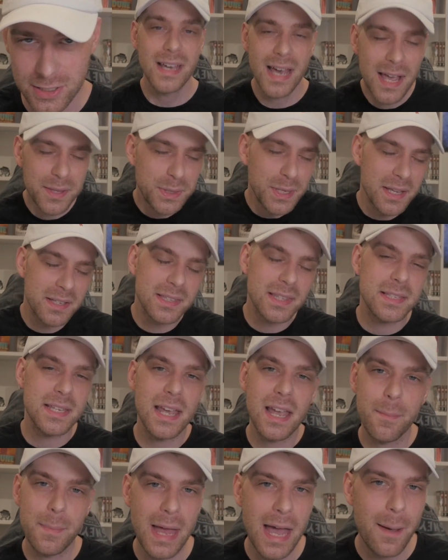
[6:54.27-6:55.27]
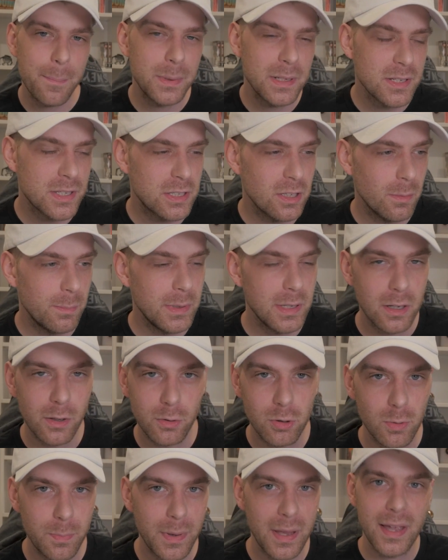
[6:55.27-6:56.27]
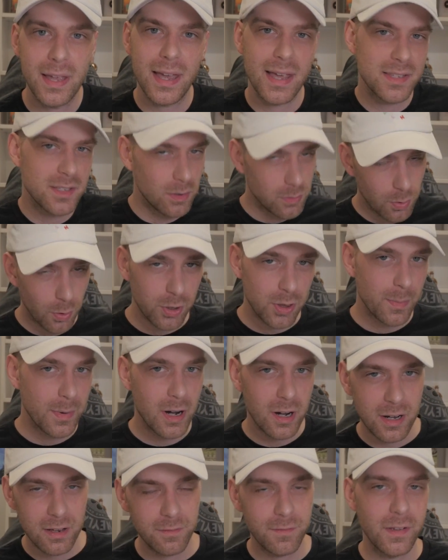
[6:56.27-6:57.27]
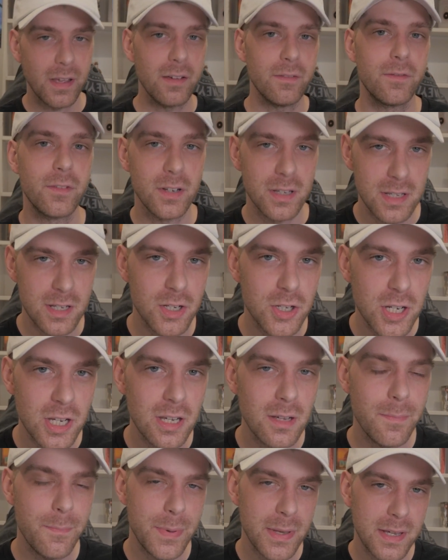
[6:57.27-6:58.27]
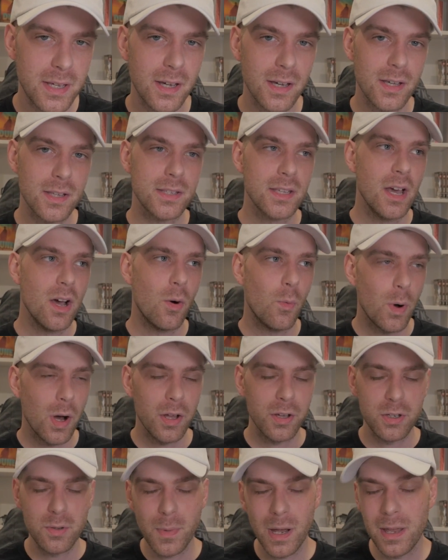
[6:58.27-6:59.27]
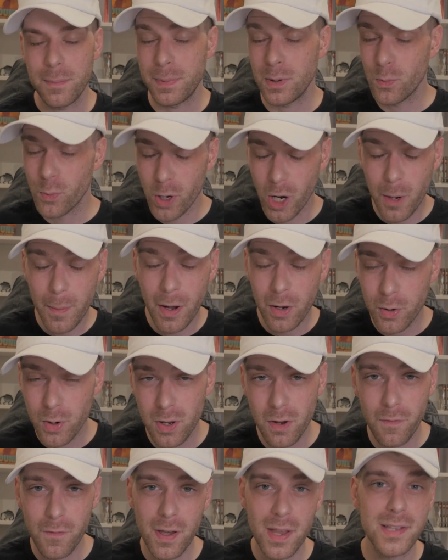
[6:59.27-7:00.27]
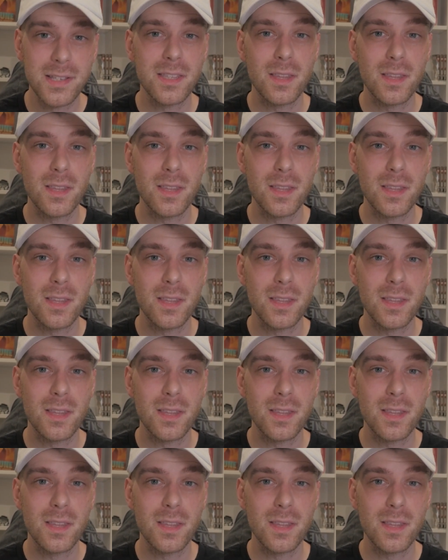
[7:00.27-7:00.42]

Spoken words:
At the end of the day, I'm happy to still be in Group A as a North American fan for EG, because while you might be worried about who you face in the